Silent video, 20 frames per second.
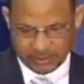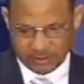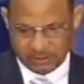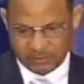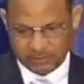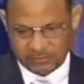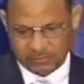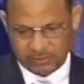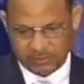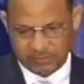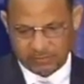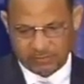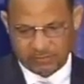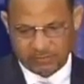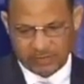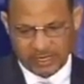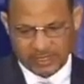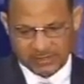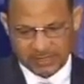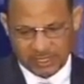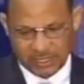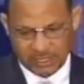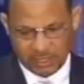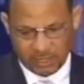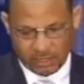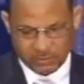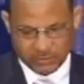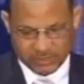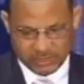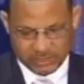of
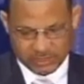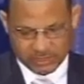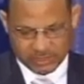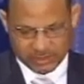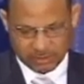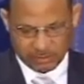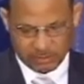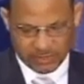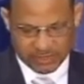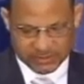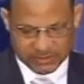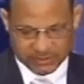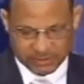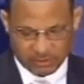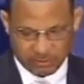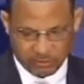exactly how state enterprises